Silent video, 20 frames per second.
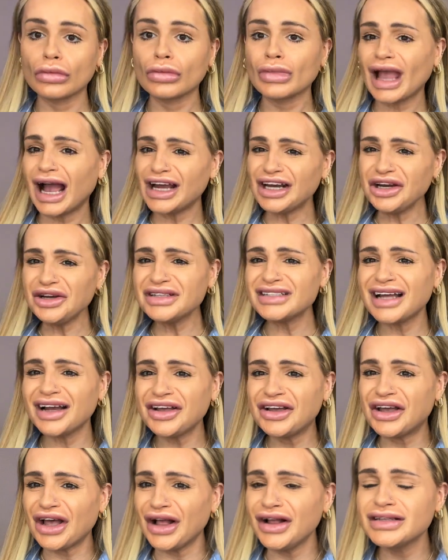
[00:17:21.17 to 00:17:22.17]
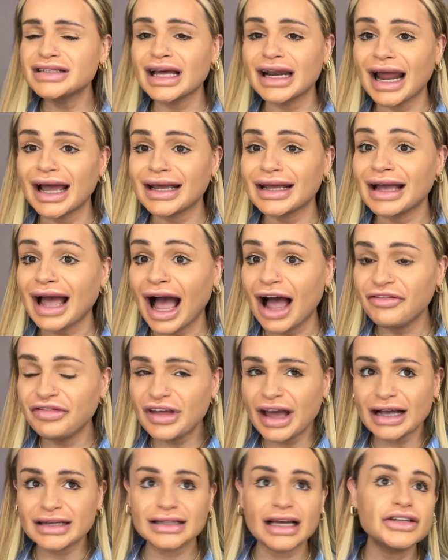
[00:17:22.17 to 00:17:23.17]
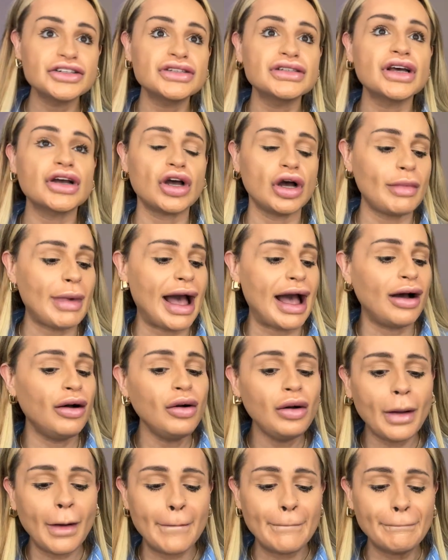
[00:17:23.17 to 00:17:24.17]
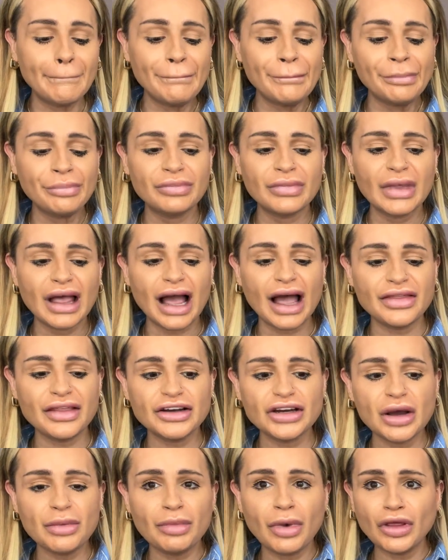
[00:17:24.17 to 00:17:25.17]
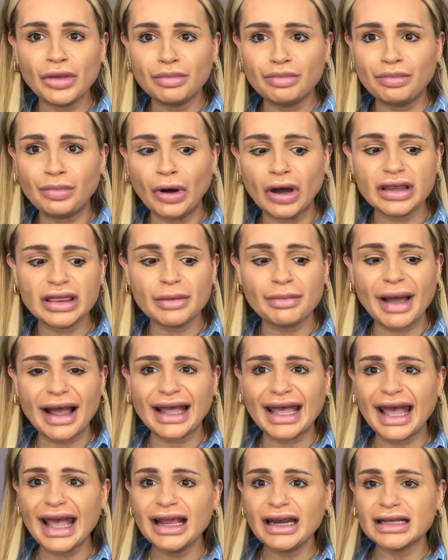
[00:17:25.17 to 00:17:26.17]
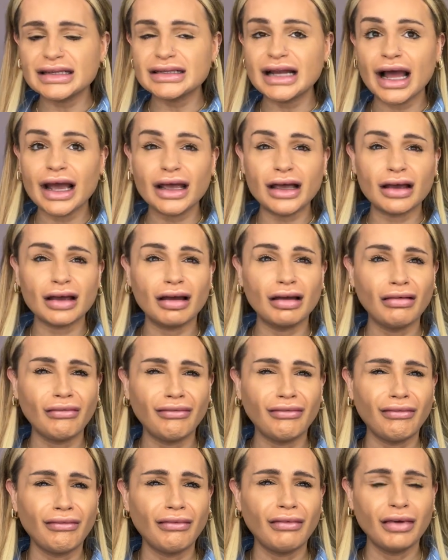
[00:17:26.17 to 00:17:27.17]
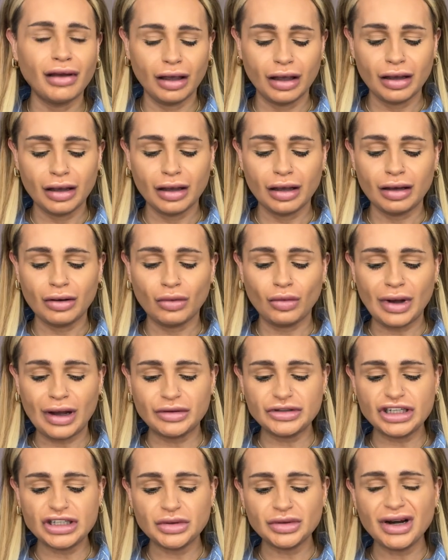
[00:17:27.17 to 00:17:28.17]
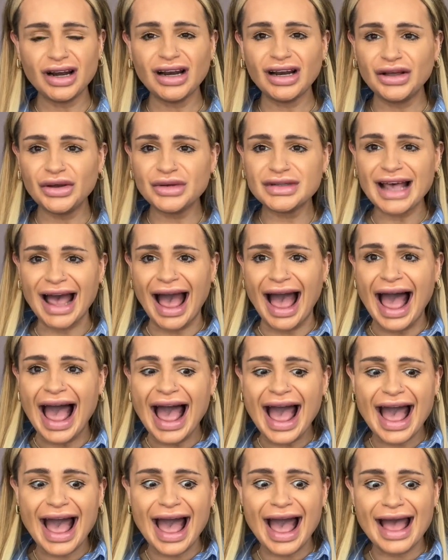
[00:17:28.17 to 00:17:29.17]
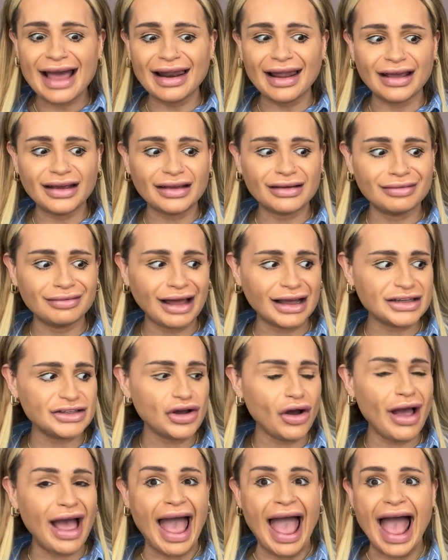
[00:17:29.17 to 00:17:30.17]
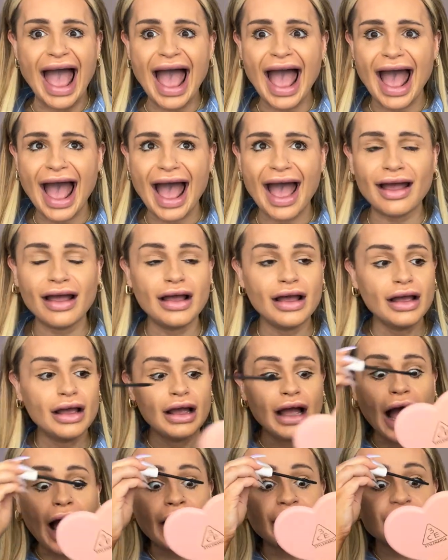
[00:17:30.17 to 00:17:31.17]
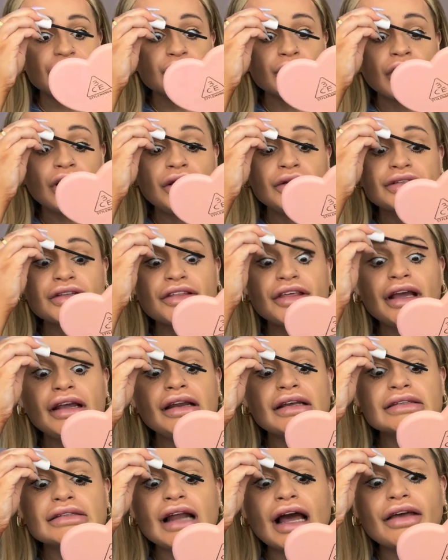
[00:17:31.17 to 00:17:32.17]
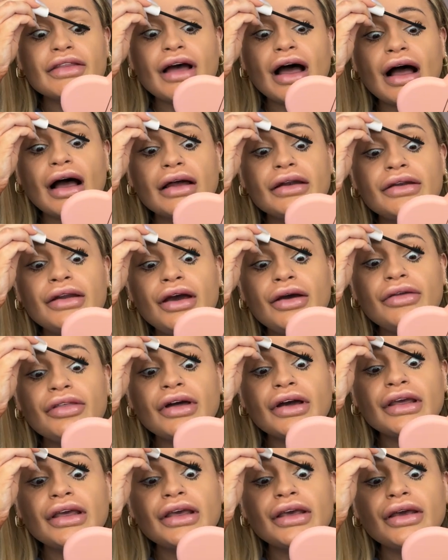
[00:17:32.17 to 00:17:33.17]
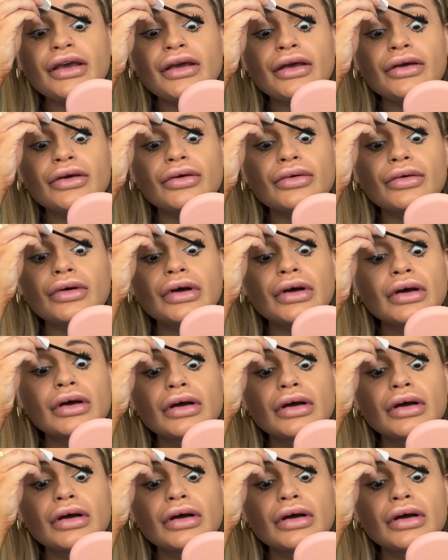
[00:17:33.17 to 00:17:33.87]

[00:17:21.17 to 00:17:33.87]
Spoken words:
I understand girls that like have the extensions that come out and they don't want putting them back in. It's like, why would you just want to lose hair? Like, that's your hair and you just want to lose thickness like that. No, thank you.